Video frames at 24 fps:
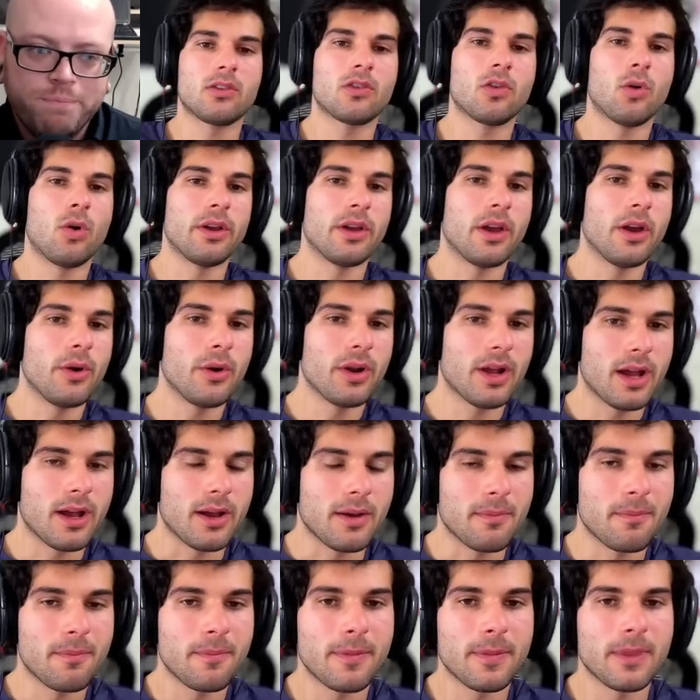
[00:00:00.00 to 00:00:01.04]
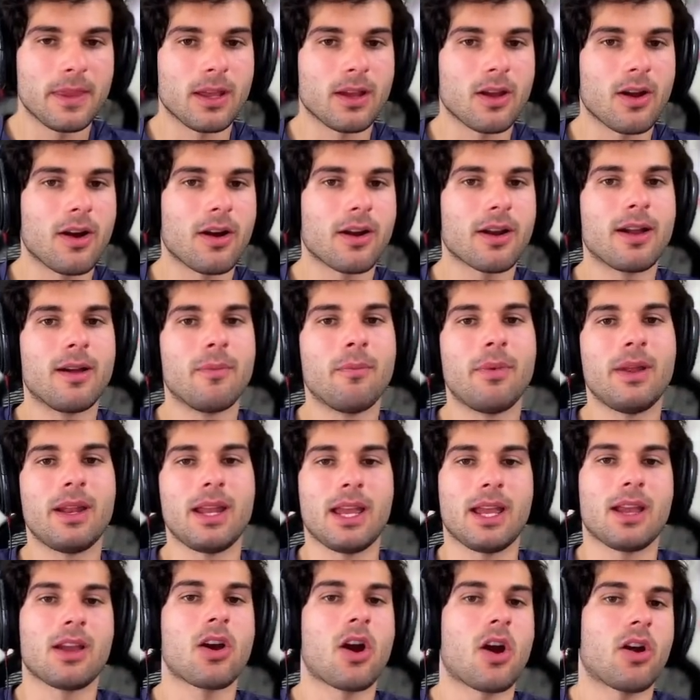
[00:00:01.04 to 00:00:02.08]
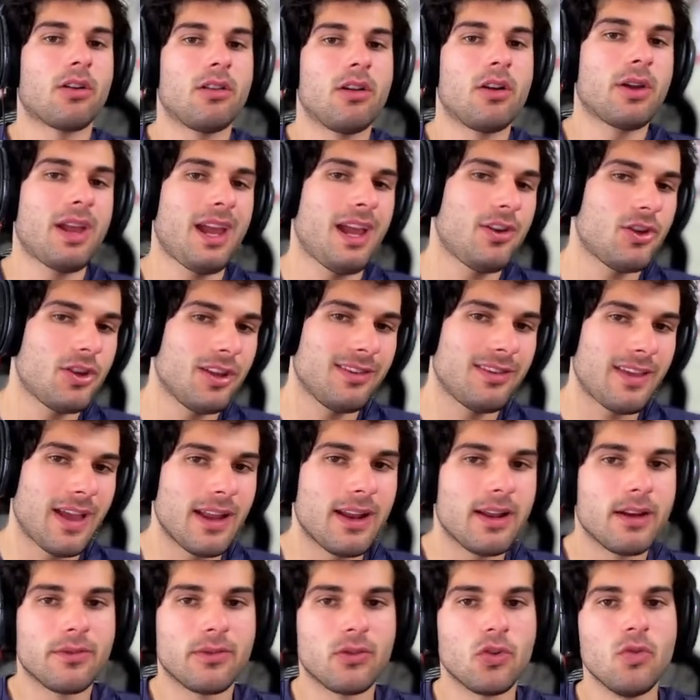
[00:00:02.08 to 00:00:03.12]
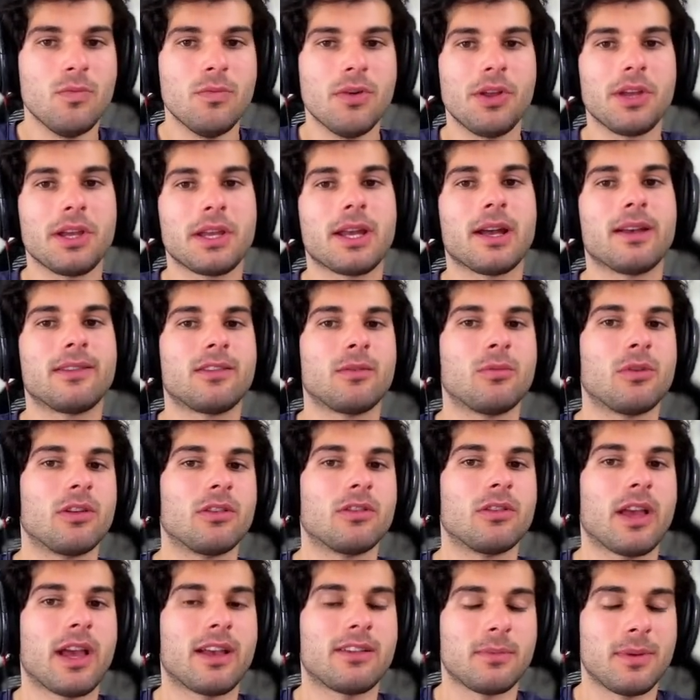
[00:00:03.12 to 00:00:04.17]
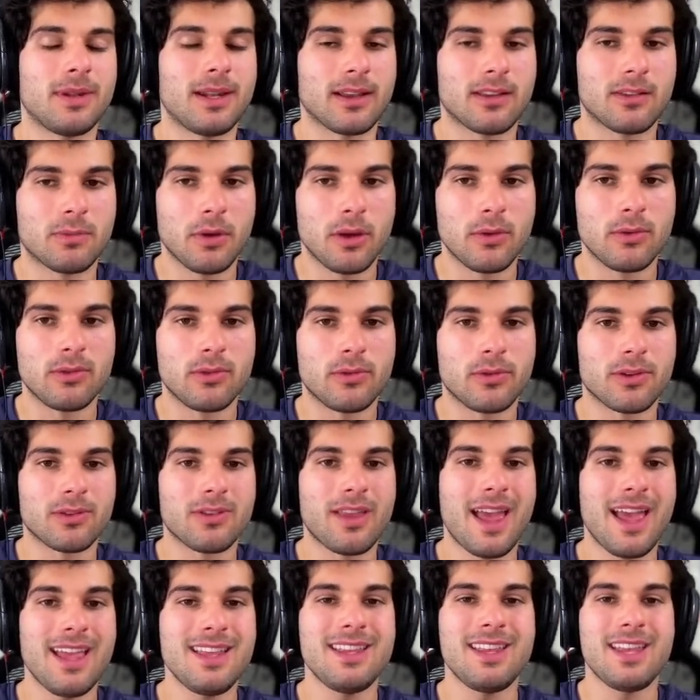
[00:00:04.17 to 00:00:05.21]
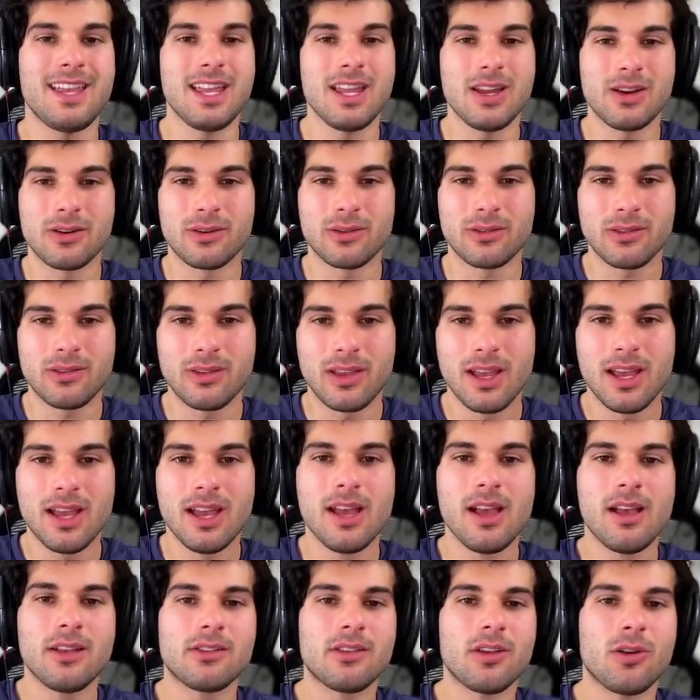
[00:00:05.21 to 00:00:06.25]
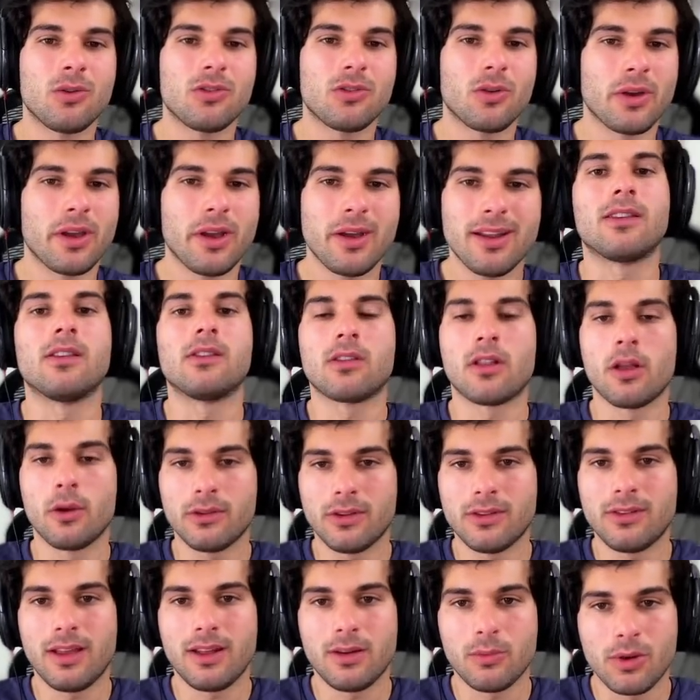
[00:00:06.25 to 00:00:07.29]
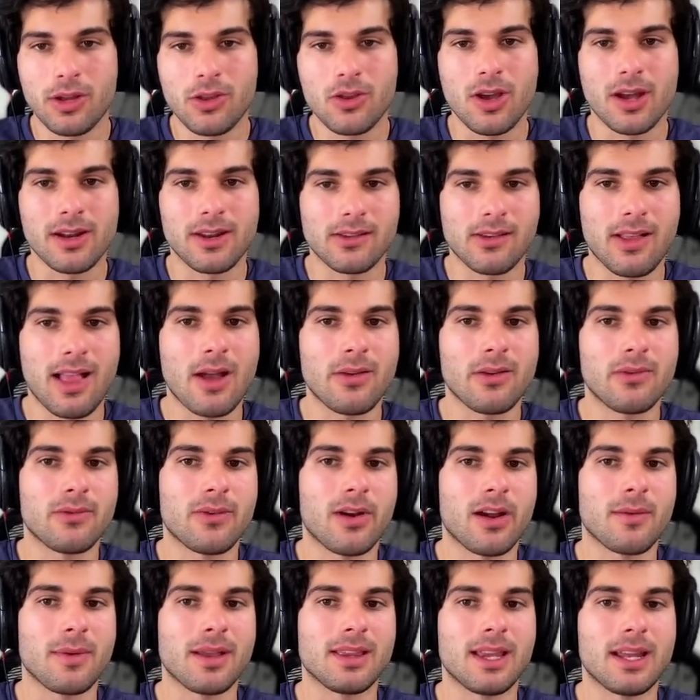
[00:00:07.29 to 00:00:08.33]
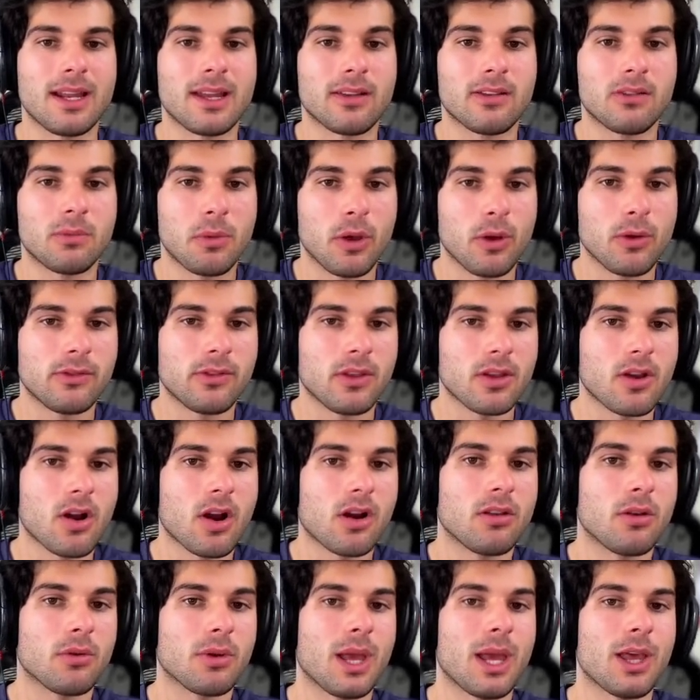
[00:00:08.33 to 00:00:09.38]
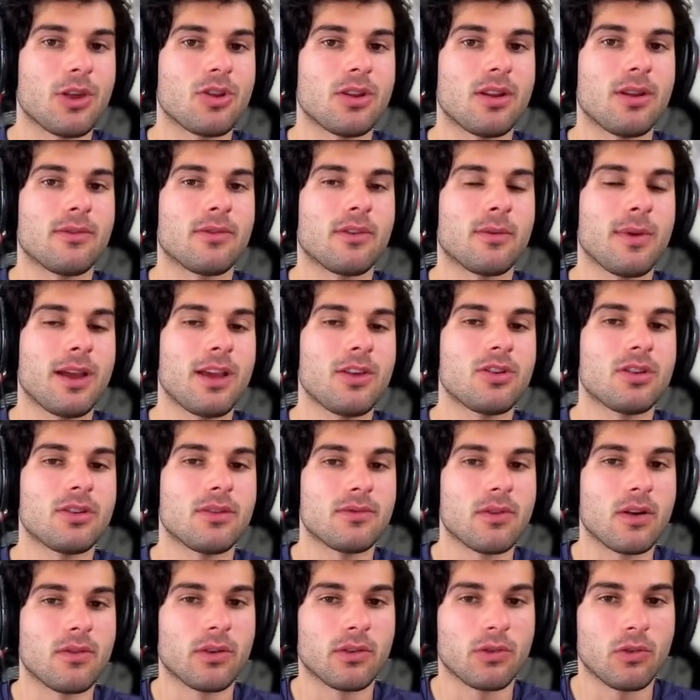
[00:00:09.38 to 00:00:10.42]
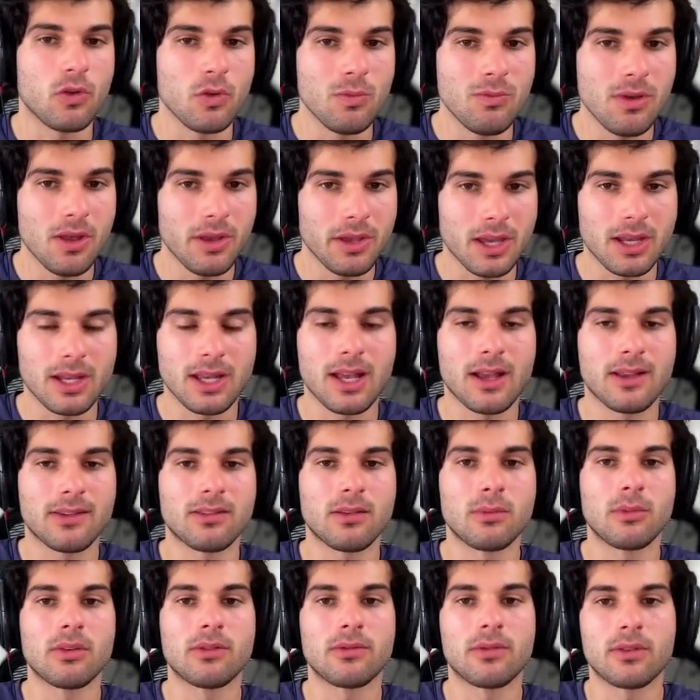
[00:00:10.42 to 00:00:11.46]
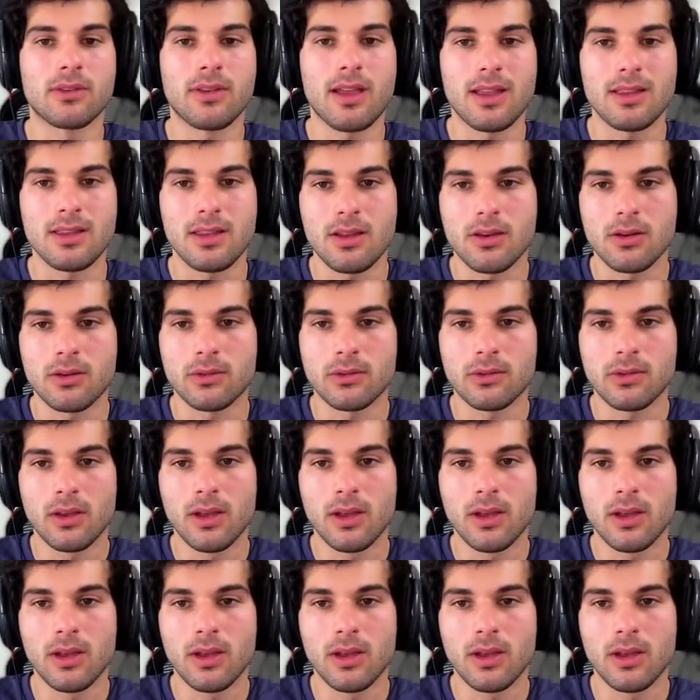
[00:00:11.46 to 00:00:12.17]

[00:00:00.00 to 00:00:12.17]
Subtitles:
Toyota The car company, car location data of 2 million customers has been exposed for 10 years. So Toyota disclosed a data breach on its cloud environment that exposed the car location information of over 2 million customers for 10 years.